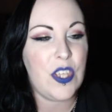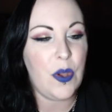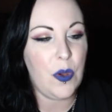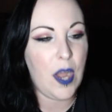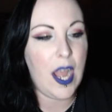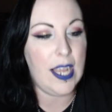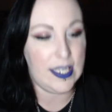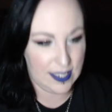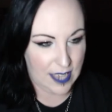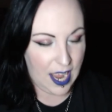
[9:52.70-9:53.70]
So
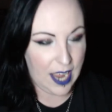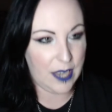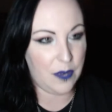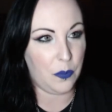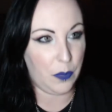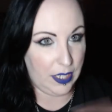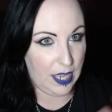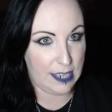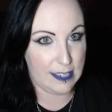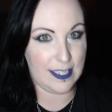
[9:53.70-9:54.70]
as I
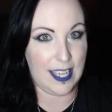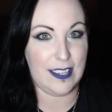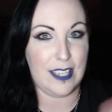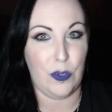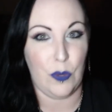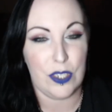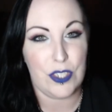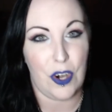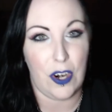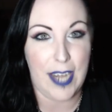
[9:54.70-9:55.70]
realize that the
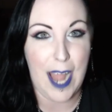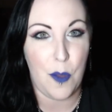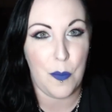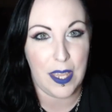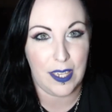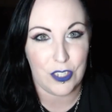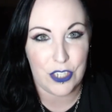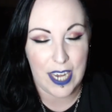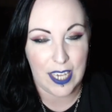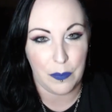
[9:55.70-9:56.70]
doors are now being
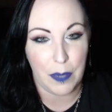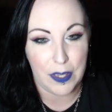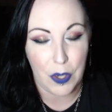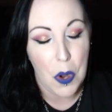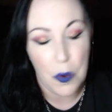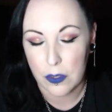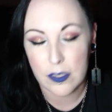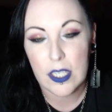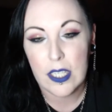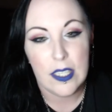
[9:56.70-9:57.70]
shaken by their
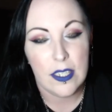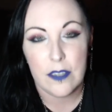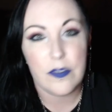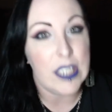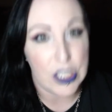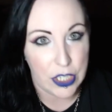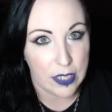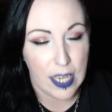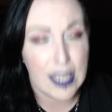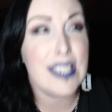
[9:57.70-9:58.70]
own
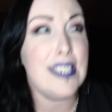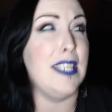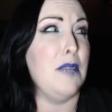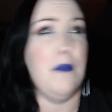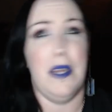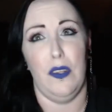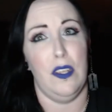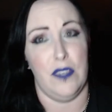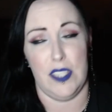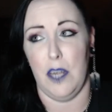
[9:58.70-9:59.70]
volition, and this is in the
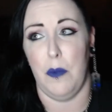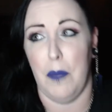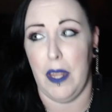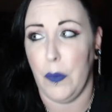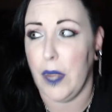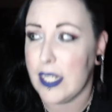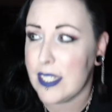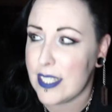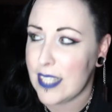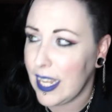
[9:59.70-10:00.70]
middle of the summer, by the way.
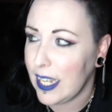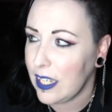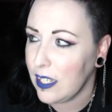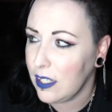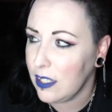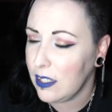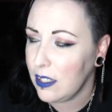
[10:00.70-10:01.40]
This is like,